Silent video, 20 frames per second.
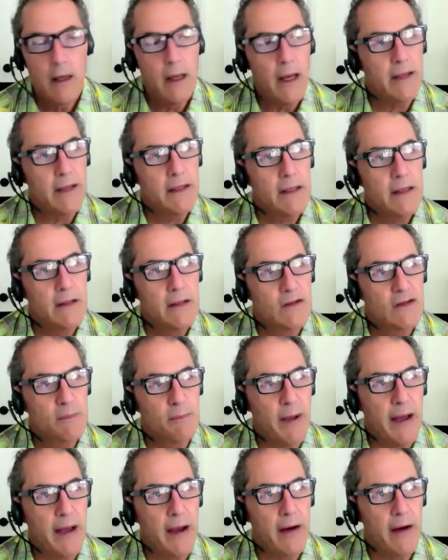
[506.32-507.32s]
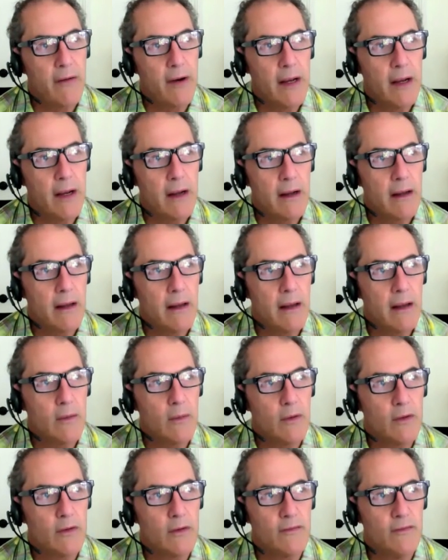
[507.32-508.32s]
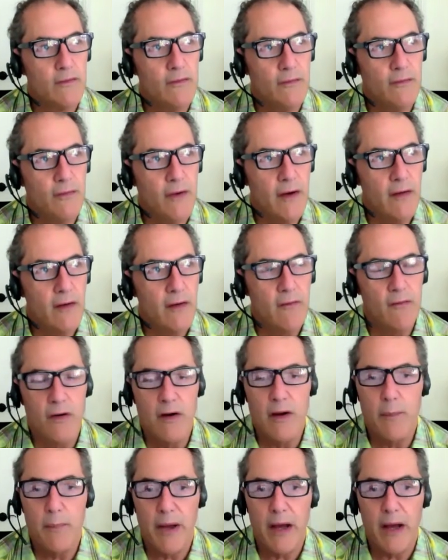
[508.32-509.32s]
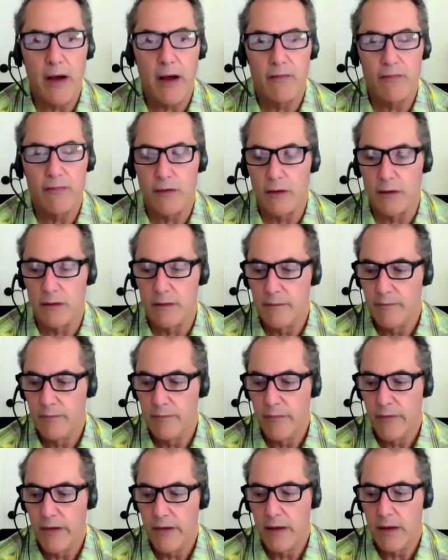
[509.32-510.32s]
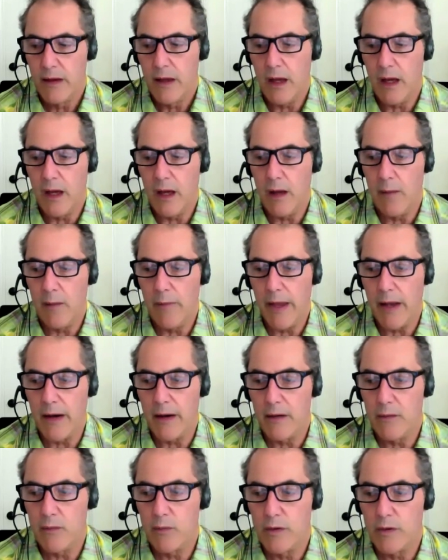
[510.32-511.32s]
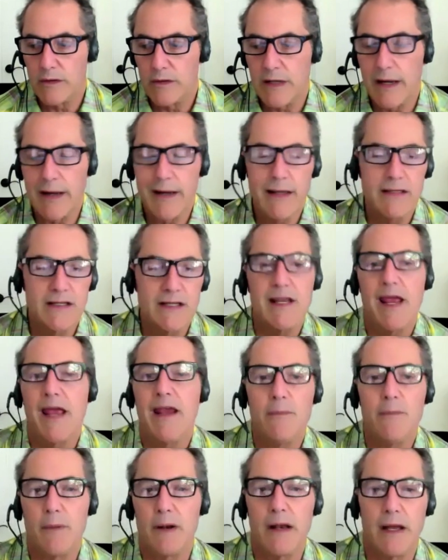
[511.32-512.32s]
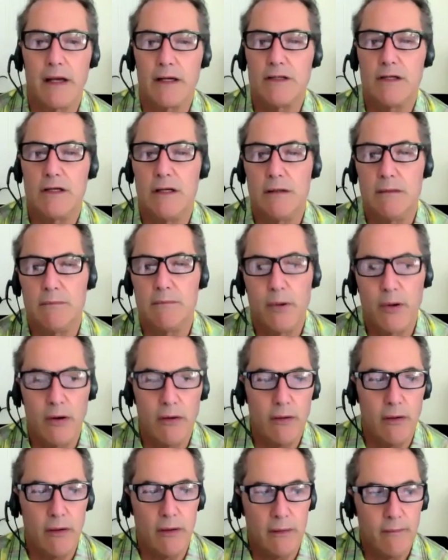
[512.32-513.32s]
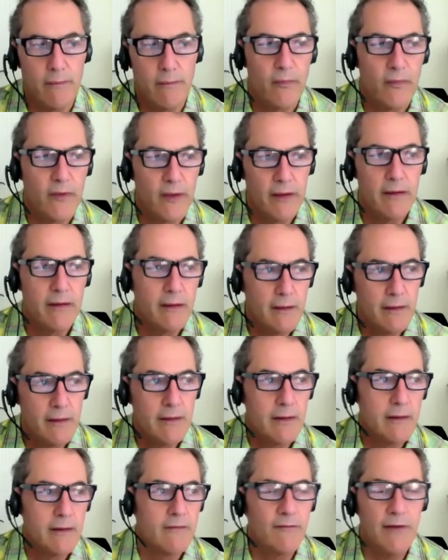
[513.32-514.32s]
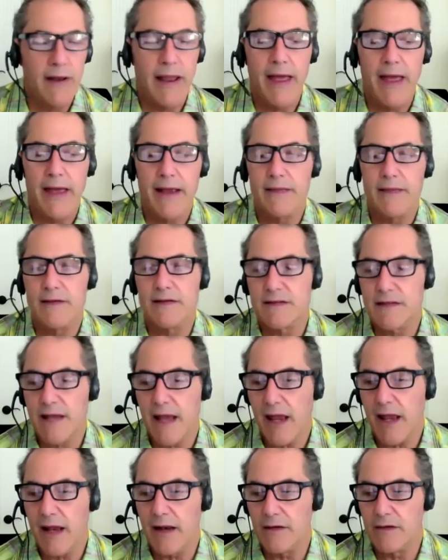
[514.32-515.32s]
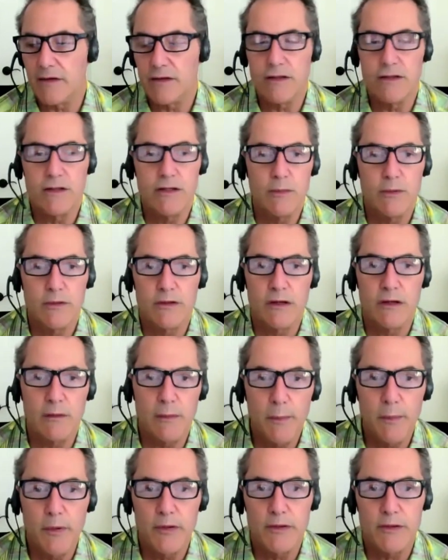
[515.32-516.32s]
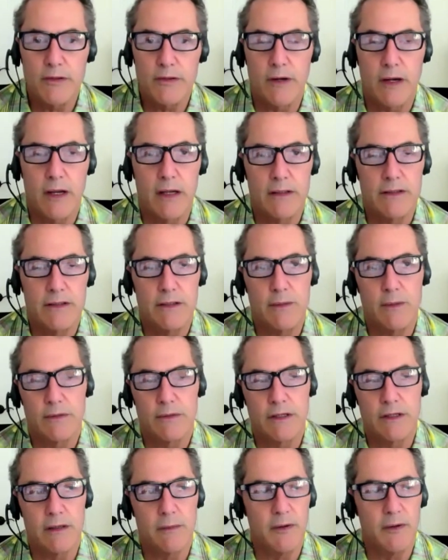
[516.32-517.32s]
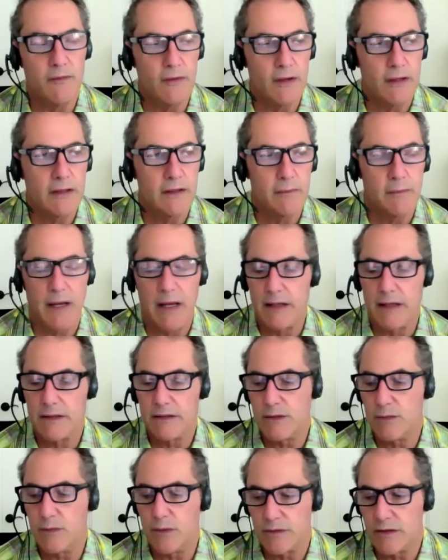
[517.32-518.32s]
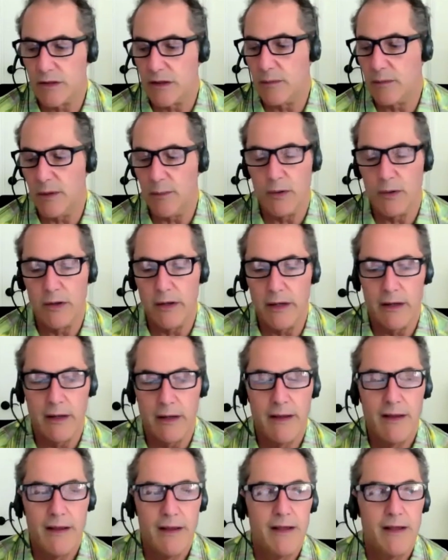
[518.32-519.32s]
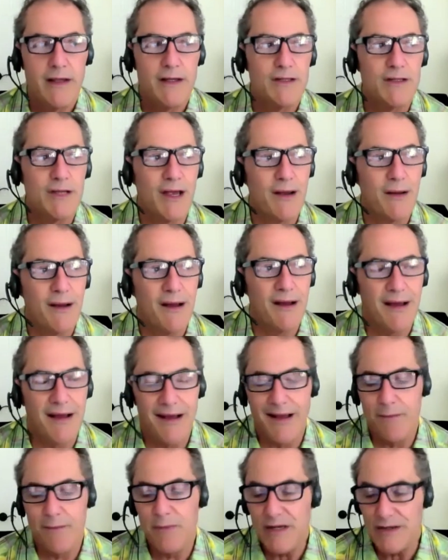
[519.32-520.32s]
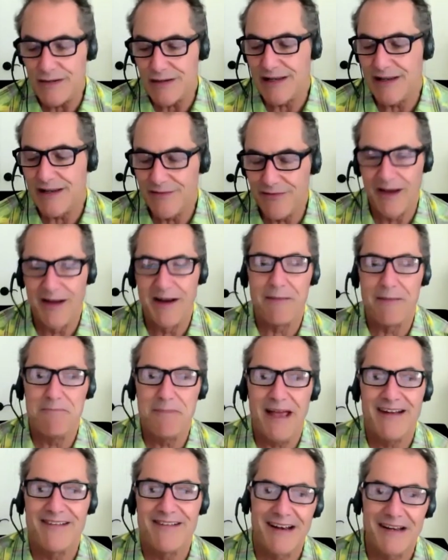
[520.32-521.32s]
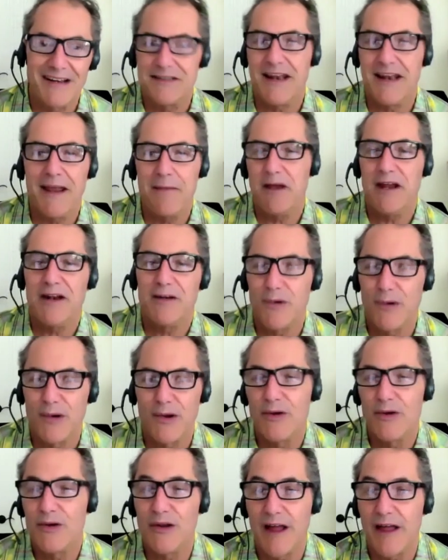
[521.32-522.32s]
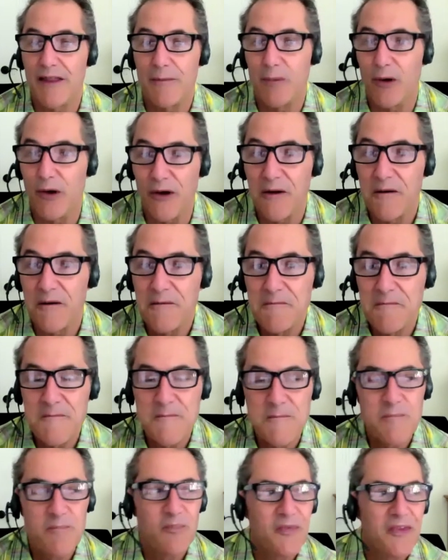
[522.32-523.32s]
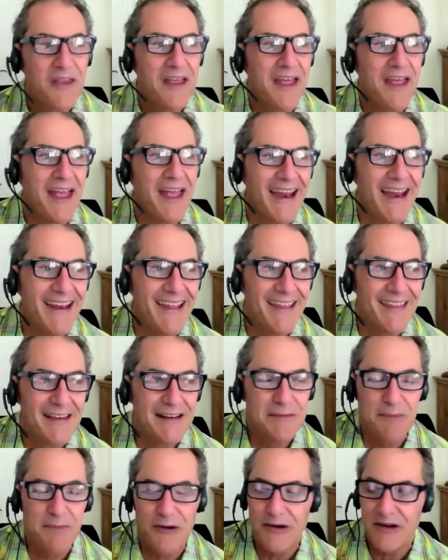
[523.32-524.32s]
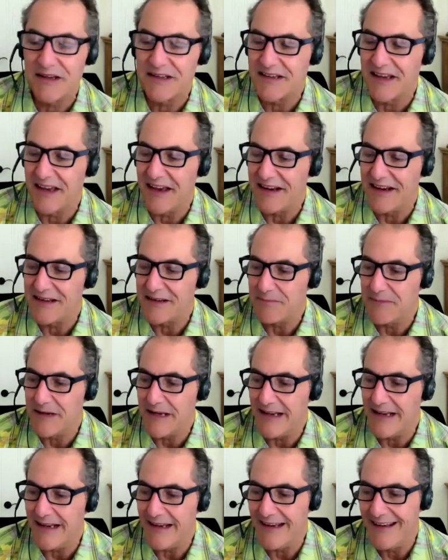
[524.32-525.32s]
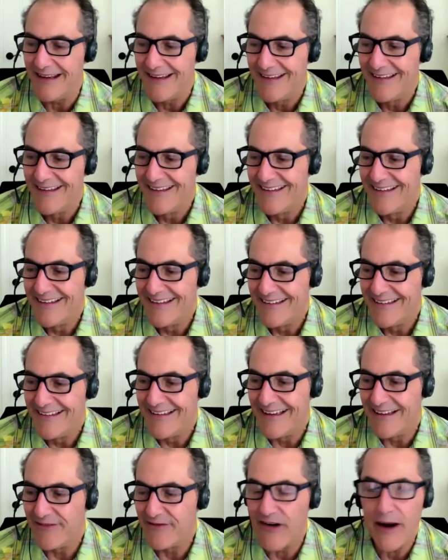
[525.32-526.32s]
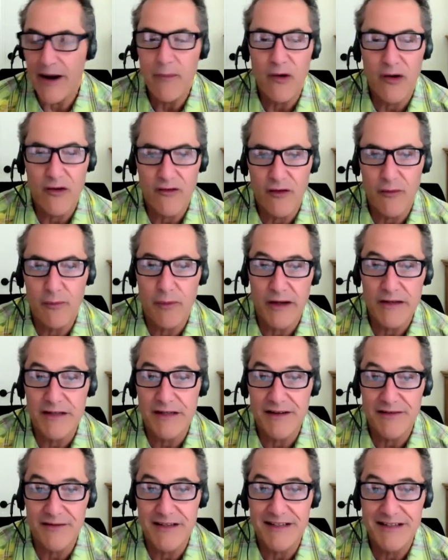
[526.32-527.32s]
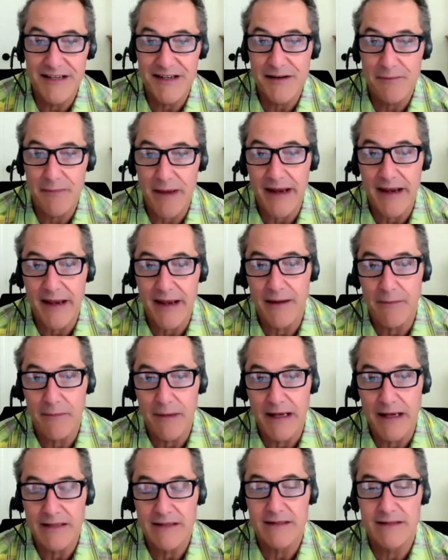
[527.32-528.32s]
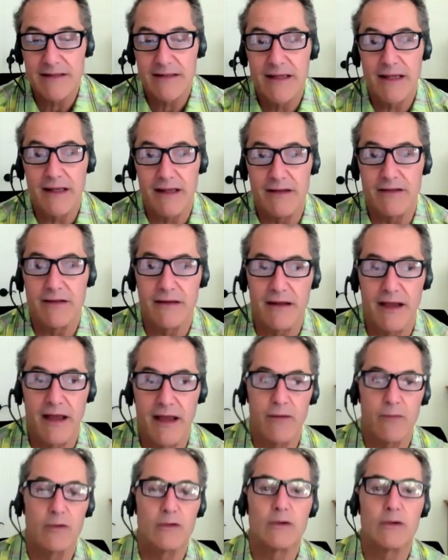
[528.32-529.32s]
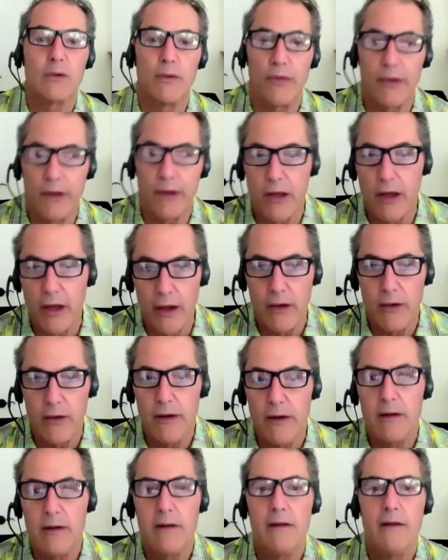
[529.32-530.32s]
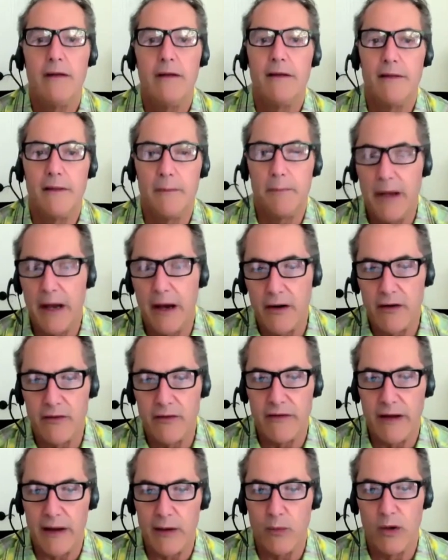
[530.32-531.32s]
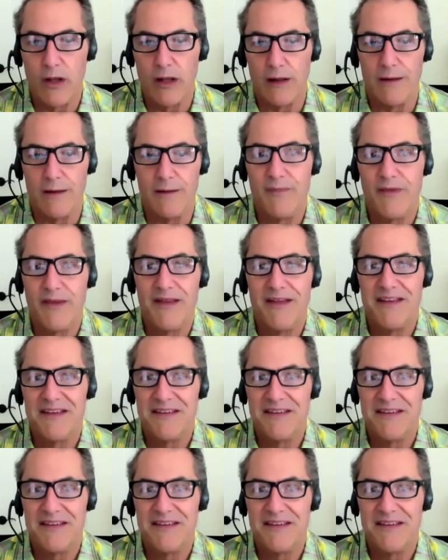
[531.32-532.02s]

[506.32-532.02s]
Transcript: I think, inspiring. It was very, very powerful. Um, and it was like a statement, like she put a flag in the sand and said she wasn't going to be pushed around. She wasn't going to be victimized. She wasn't going to be bullied. So I immediately found out Patrick and I said, Hey, Patrick, we're going to do another book. And uh, this book is going to be a framework for positive decision making amongst kids. And, and it was called The Code, The Power of I Will.